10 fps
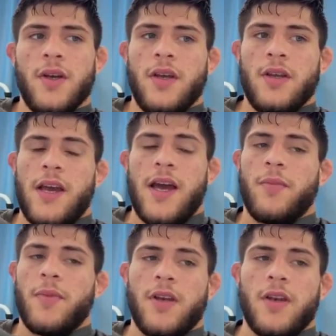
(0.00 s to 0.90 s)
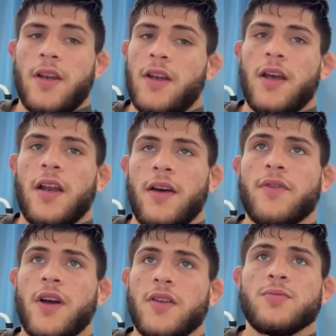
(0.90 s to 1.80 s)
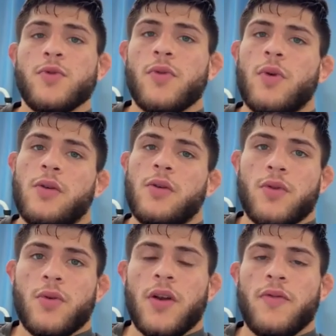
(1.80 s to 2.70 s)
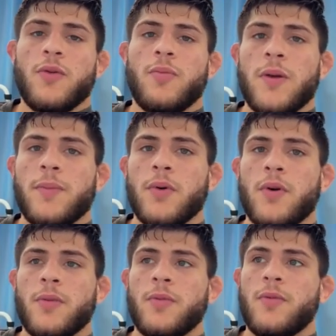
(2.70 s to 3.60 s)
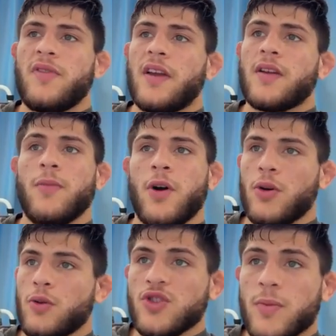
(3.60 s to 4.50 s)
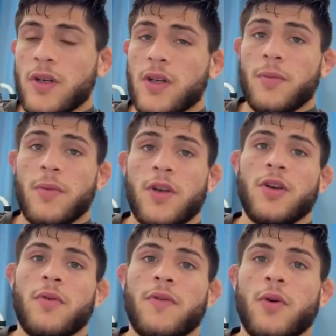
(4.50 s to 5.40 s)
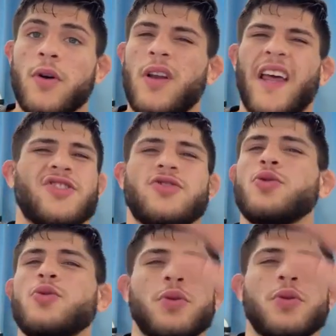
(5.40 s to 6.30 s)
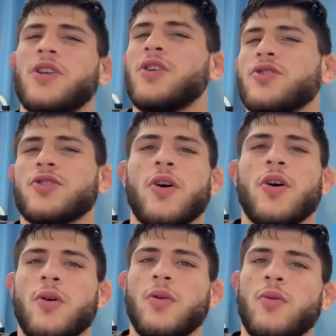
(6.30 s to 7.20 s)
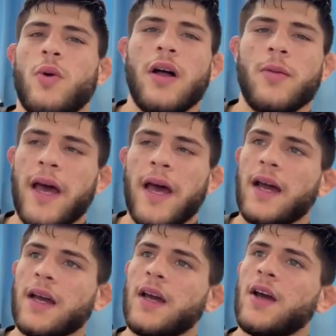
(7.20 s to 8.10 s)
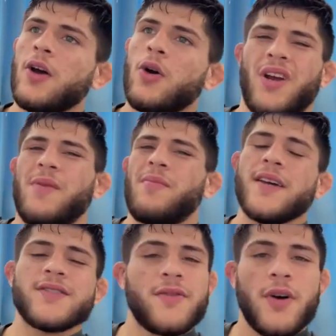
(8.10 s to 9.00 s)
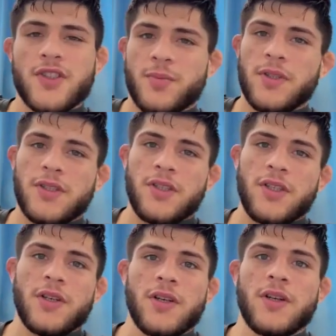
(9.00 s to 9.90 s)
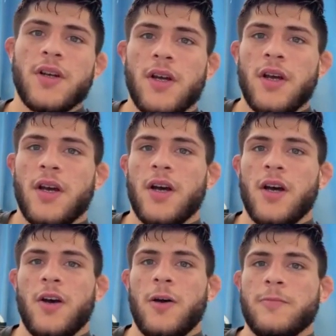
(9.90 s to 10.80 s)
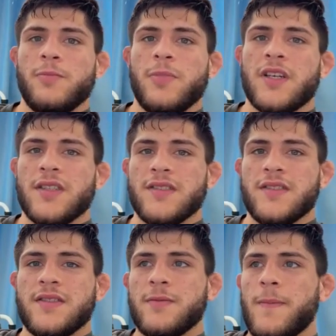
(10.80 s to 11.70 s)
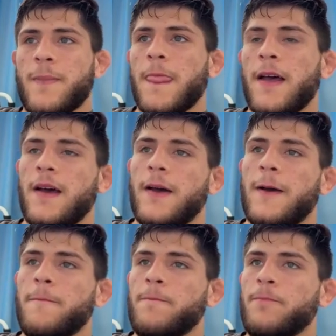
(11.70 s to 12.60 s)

yeah, I mean, and I've gotten to move around with quite a few people. We've had Kamaru Usman come in here before, like 2, 3 years ago, a while back. Jorge Masvidal's been in here, because uh,